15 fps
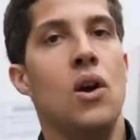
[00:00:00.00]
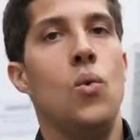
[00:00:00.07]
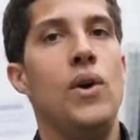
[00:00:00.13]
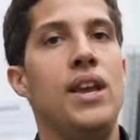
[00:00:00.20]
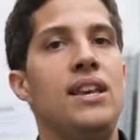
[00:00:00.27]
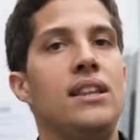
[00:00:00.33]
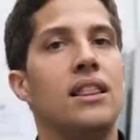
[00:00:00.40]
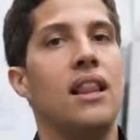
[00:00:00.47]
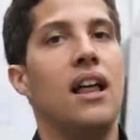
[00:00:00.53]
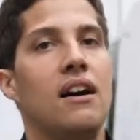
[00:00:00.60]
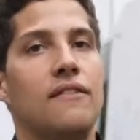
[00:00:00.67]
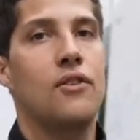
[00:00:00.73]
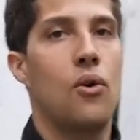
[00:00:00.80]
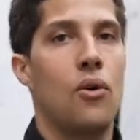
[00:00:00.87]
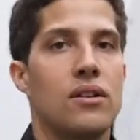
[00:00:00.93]
We
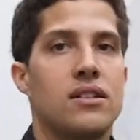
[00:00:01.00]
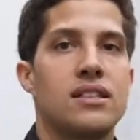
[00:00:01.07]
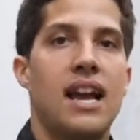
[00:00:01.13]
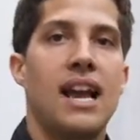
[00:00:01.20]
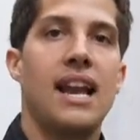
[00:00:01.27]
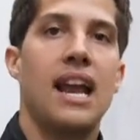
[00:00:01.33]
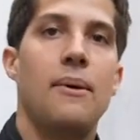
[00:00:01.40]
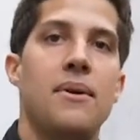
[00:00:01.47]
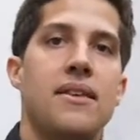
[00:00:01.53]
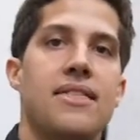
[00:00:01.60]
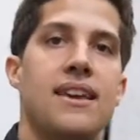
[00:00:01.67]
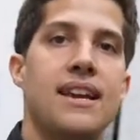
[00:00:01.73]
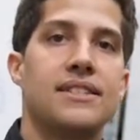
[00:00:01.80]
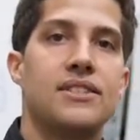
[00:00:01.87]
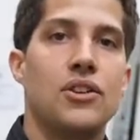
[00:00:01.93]
love quartzite and we
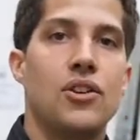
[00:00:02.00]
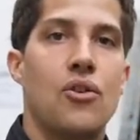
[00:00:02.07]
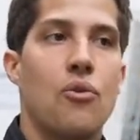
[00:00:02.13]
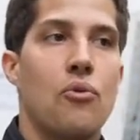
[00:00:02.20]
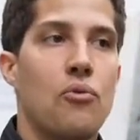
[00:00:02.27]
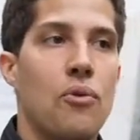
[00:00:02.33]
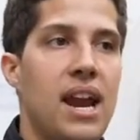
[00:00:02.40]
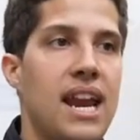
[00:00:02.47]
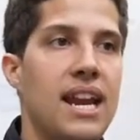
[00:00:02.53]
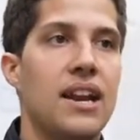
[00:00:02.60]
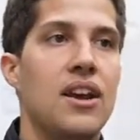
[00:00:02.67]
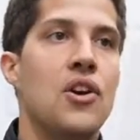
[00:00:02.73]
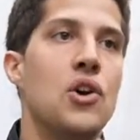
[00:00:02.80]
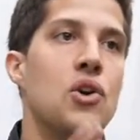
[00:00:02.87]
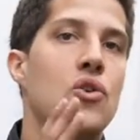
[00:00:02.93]
think it's a great
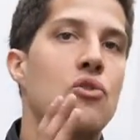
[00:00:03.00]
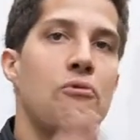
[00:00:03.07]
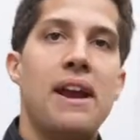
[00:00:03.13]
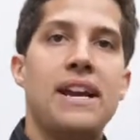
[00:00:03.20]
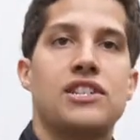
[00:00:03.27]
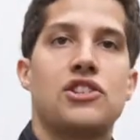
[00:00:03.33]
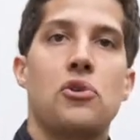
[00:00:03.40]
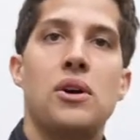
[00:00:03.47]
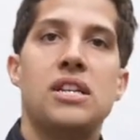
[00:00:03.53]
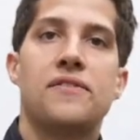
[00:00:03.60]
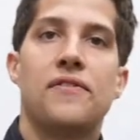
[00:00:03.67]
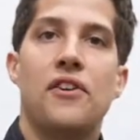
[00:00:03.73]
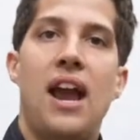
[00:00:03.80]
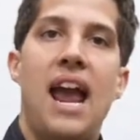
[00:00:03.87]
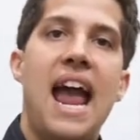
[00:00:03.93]
choice
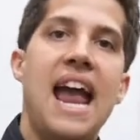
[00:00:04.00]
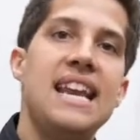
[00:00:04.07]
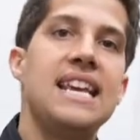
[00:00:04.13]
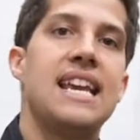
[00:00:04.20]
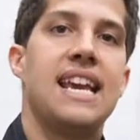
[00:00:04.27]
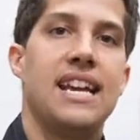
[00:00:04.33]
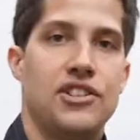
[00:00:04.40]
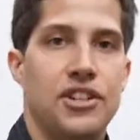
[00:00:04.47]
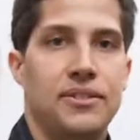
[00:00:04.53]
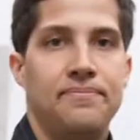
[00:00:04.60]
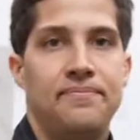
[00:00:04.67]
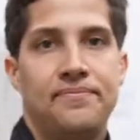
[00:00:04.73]
for any kitchen.